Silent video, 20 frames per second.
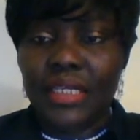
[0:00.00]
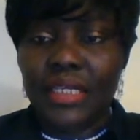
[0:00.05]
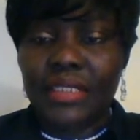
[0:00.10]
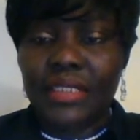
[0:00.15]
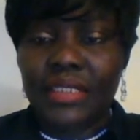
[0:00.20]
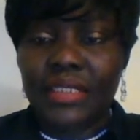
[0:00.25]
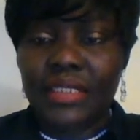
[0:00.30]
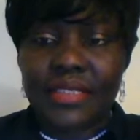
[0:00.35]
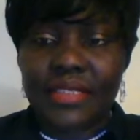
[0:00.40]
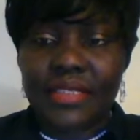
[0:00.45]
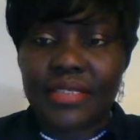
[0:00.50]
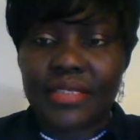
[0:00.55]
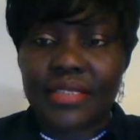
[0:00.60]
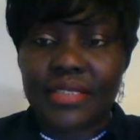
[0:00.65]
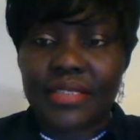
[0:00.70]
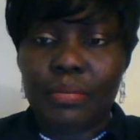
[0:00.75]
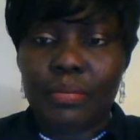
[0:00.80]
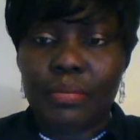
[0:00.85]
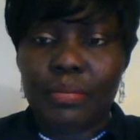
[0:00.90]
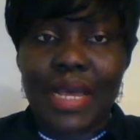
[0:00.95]
next
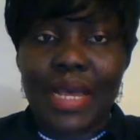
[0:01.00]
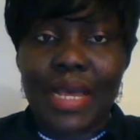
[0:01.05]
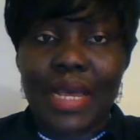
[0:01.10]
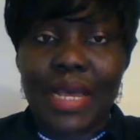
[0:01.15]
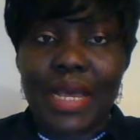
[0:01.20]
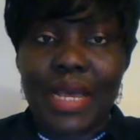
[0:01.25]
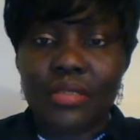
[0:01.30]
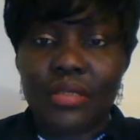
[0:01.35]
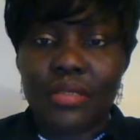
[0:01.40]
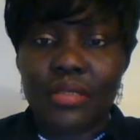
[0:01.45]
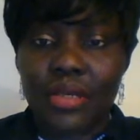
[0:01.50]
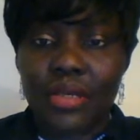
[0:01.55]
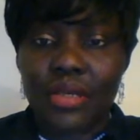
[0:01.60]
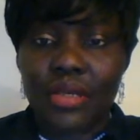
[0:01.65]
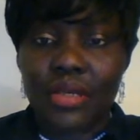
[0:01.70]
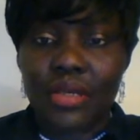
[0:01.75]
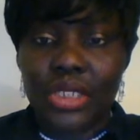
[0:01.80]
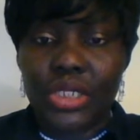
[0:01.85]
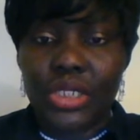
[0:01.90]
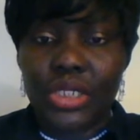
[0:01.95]
part,
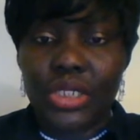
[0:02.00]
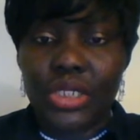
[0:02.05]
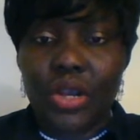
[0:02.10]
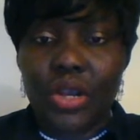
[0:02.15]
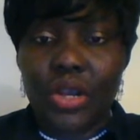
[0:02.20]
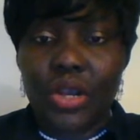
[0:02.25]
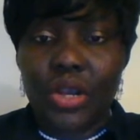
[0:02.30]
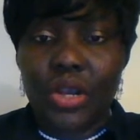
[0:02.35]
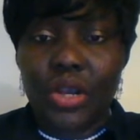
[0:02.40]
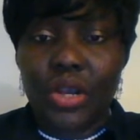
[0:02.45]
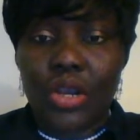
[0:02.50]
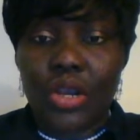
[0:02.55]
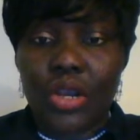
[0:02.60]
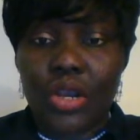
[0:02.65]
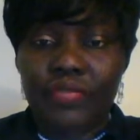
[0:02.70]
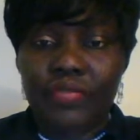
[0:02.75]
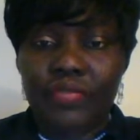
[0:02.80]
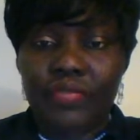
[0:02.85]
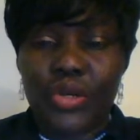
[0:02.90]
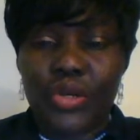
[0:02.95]
which is a call
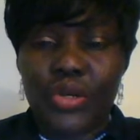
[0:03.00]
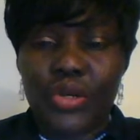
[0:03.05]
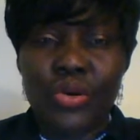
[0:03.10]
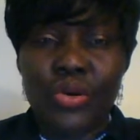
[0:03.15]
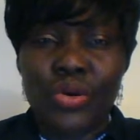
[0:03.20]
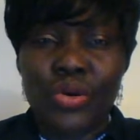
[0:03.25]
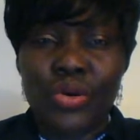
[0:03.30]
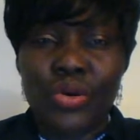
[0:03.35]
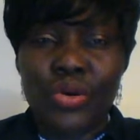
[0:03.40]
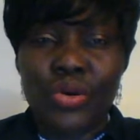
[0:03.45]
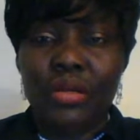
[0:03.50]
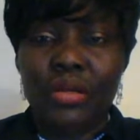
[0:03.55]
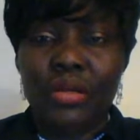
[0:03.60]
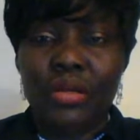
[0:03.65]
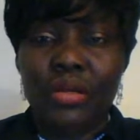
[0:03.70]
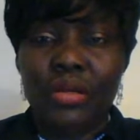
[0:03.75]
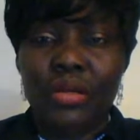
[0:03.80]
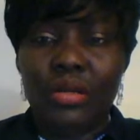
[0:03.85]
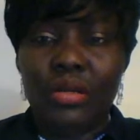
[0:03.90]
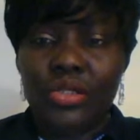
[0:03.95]
for you all
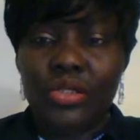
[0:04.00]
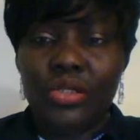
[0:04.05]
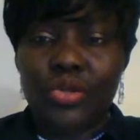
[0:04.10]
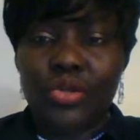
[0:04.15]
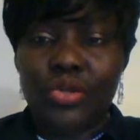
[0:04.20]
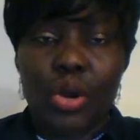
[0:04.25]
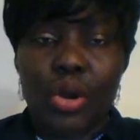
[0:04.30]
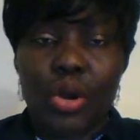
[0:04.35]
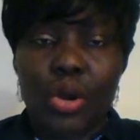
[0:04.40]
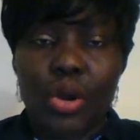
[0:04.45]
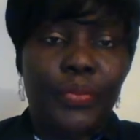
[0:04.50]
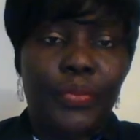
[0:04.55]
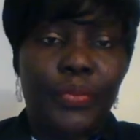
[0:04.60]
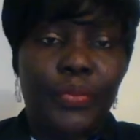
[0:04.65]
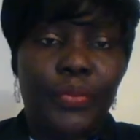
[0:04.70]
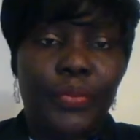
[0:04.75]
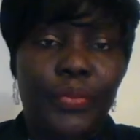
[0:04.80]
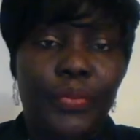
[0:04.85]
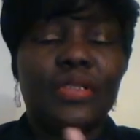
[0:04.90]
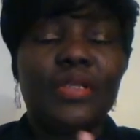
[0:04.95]
to
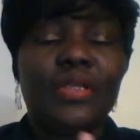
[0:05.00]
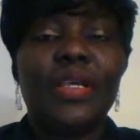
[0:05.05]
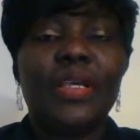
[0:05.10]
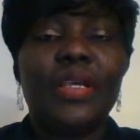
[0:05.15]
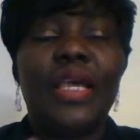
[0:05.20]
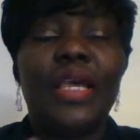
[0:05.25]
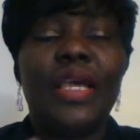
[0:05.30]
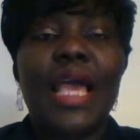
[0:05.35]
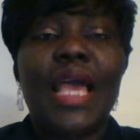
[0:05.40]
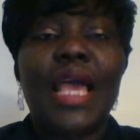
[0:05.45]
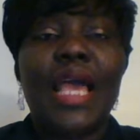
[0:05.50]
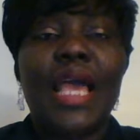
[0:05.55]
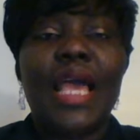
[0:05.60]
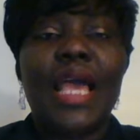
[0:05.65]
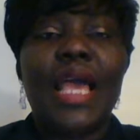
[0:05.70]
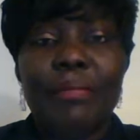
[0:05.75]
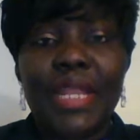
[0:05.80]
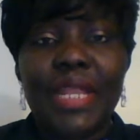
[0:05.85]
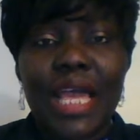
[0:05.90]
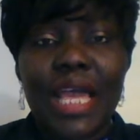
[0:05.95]
contribute. I
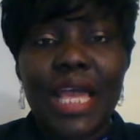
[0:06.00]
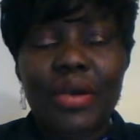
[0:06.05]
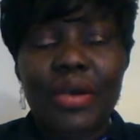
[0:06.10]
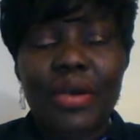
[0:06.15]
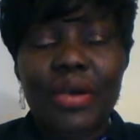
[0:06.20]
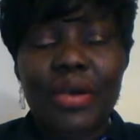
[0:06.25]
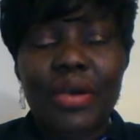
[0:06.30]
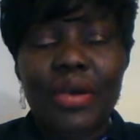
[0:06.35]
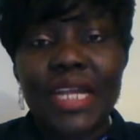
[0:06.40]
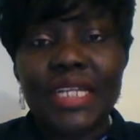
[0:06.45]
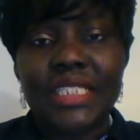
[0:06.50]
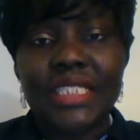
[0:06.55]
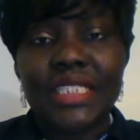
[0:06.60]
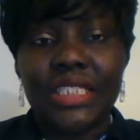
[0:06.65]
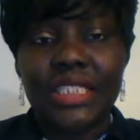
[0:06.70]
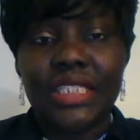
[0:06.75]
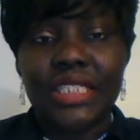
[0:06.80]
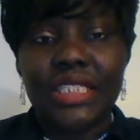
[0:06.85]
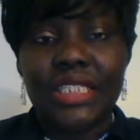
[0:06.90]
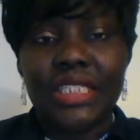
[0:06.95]
am now inviting
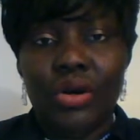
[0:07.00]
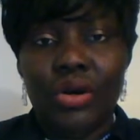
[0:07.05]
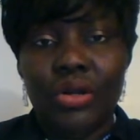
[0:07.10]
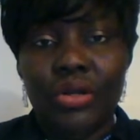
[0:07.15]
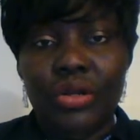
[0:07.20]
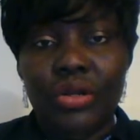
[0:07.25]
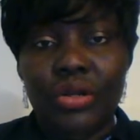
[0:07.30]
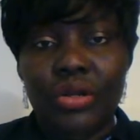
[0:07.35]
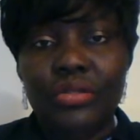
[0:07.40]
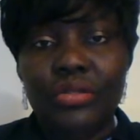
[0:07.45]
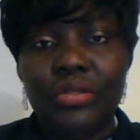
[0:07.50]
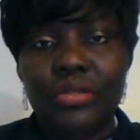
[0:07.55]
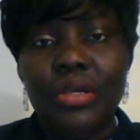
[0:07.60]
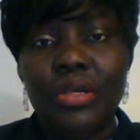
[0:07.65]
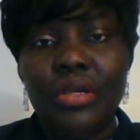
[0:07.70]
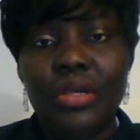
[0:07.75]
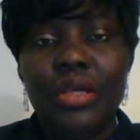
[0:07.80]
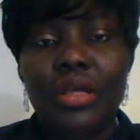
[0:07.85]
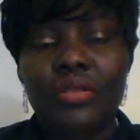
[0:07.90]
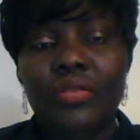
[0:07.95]
you all,
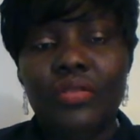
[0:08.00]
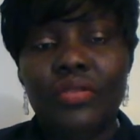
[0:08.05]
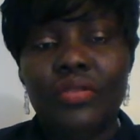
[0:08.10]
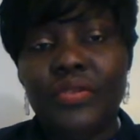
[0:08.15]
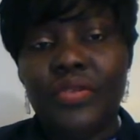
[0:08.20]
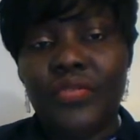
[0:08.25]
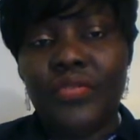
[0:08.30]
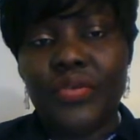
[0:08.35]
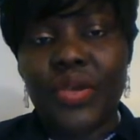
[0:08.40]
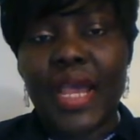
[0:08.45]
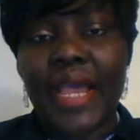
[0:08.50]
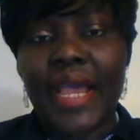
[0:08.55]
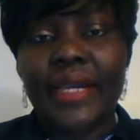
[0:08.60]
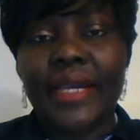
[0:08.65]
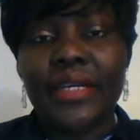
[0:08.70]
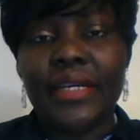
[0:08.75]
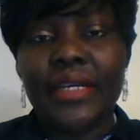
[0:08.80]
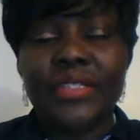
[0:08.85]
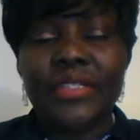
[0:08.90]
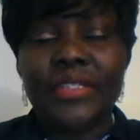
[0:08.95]
if you are
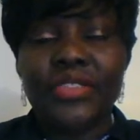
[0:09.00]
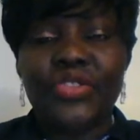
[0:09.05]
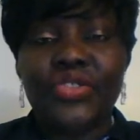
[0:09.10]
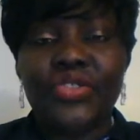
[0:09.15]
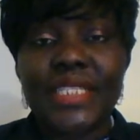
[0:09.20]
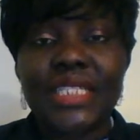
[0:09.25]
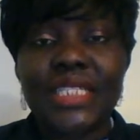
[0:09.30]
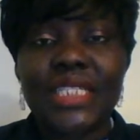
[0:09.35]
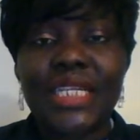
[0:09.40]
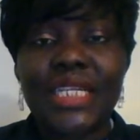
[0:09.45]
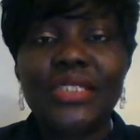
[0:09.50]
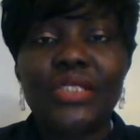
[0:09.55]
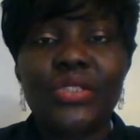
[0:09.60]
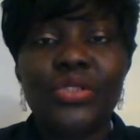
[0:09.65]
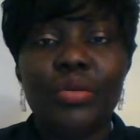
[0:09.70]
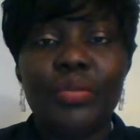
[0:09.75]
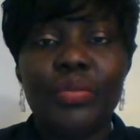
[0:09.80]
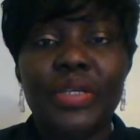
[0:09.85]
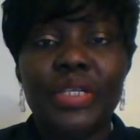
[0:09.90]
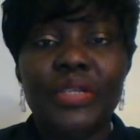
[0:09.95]
interested
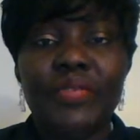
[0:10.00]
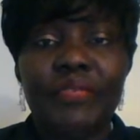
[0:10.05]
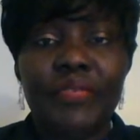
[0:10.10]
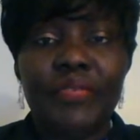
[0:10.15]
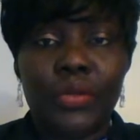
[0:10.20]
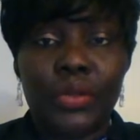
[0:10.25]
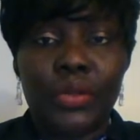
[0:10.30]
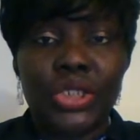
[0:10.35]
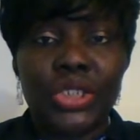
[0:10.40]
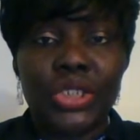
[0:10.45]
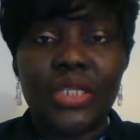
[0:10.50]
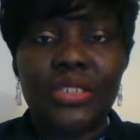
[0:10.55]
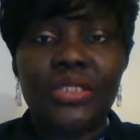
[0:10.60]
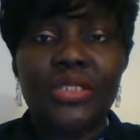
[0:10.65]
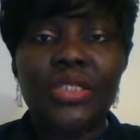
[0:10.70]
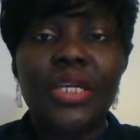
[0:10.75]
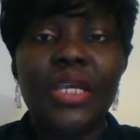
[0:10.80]
to be featured